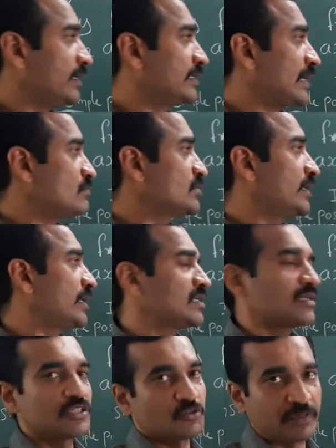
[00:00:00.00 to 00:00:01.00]
it comes
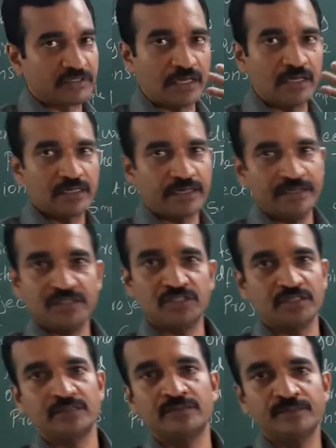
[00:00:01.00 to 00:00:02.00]
under special
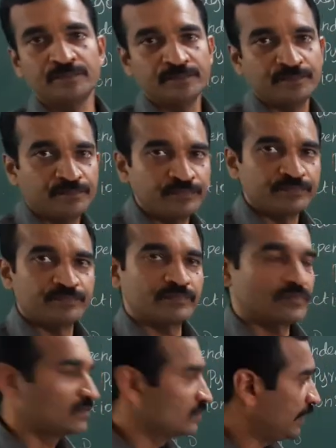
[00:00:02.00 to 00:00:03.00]
condition.
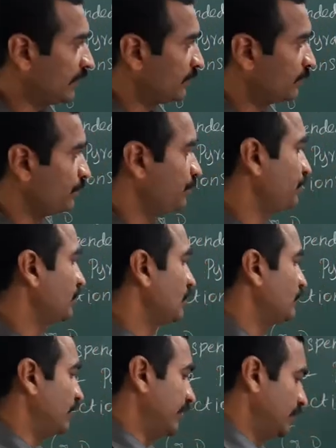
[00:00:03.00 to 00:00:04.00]
Right?
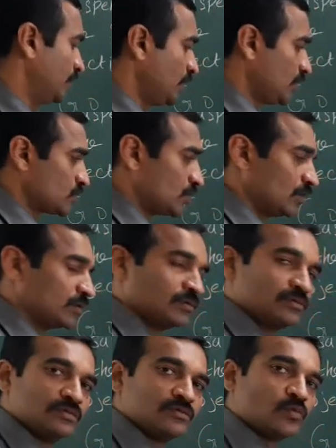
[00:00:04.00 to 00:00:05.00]
Fine. So
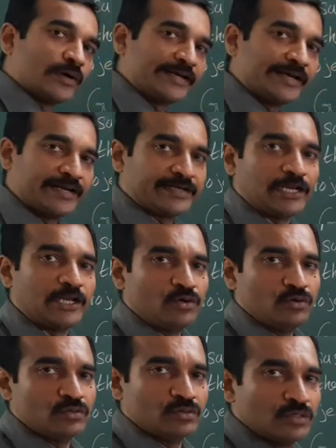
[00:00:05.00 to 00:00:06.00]
what did I tell you?
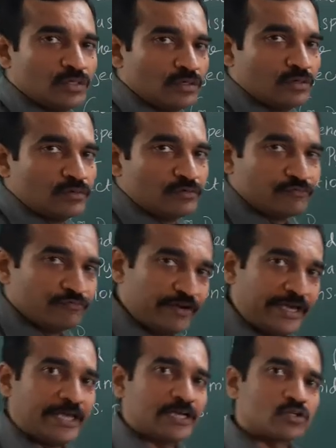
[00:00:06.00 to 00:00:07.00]

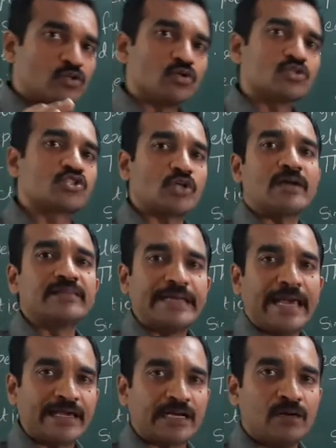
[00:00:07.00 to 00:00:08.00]
Where to start the
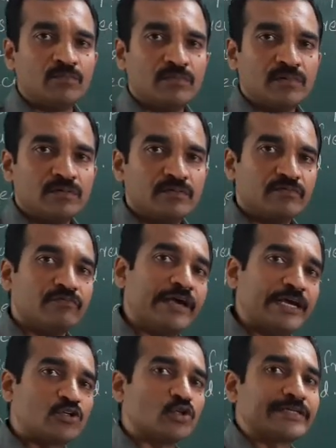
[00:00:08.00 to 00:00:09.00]
diagram?
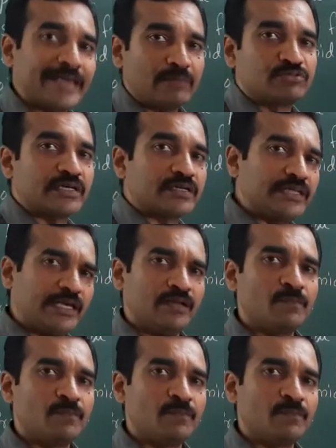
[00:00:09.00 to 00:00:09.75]
Where to capture the